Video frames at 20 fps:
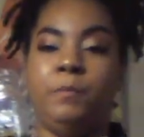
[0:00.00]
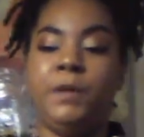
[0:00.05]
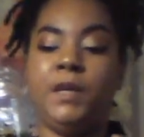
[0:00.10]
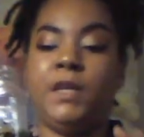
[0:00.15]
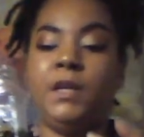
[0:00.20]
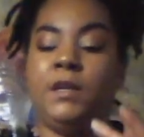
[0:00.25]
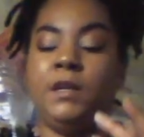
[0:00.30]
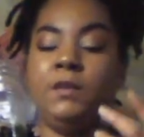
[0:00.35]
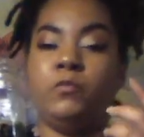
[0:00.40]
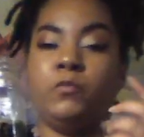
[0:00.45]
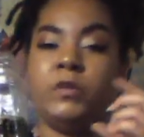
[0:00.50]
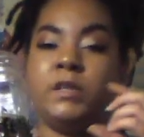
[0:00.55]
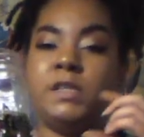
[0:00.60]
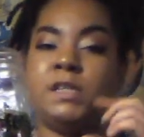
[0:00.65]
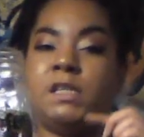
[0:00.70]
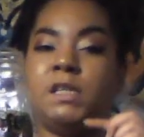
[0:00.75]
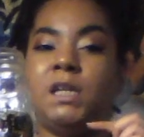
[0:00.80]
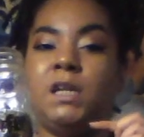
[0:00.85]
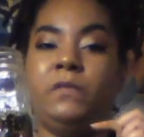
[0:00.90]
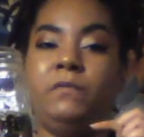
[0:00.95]
be
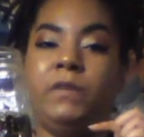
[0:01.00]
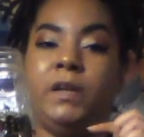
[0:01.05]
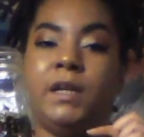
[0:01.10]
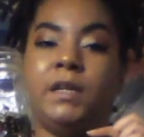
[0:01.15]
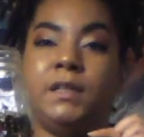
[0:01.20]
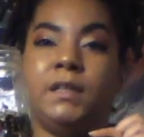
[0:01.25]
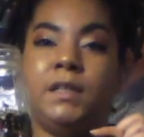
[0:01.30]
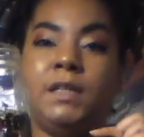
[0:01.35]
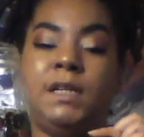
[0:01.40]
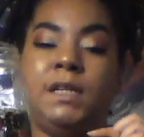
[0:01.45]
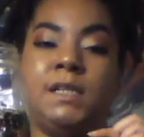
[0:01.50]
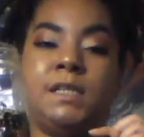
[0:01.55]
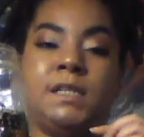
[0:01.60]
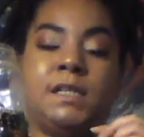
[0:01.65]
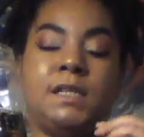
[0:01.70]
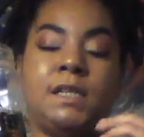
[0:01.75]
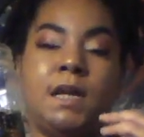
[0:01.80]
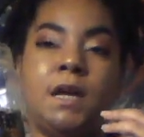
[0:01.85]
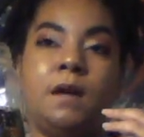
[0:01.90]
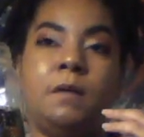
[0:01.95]
receiving at
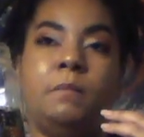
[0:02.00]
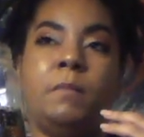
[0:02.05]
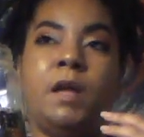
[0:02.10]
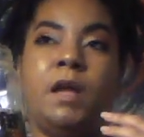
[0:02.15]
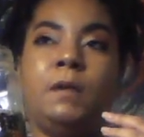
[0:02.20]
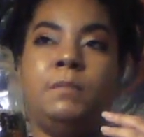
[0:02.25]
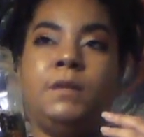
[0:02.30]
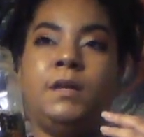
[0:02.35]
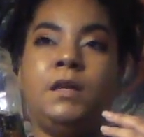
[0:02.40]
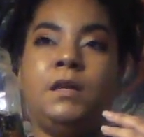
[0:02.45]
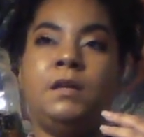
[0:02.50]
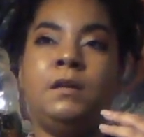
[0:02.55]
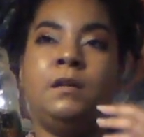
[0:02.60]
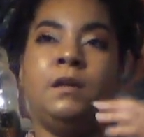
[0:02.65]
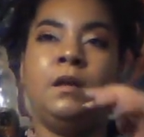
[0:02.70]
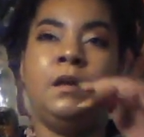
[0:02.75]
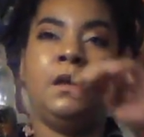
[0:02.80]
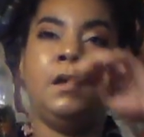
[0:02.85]
least maybe